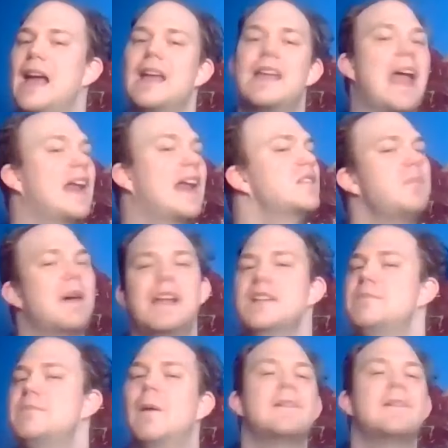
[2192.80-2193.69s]
Get as
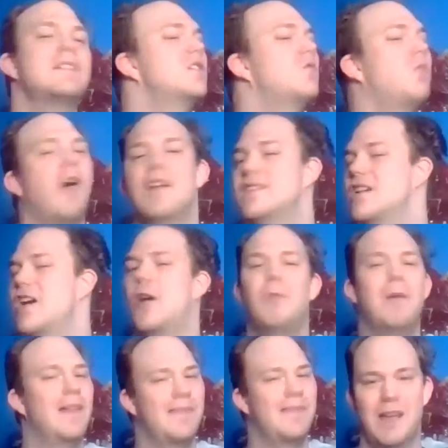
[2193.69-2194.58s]
many people as you want to go
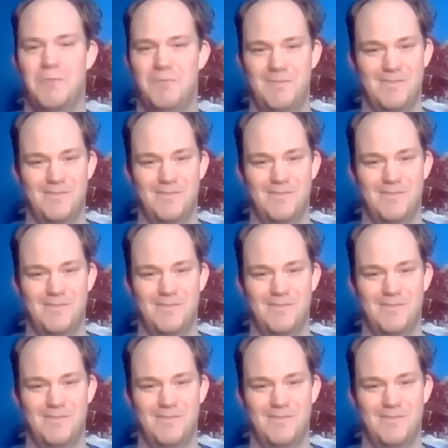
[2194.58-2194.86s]
with you.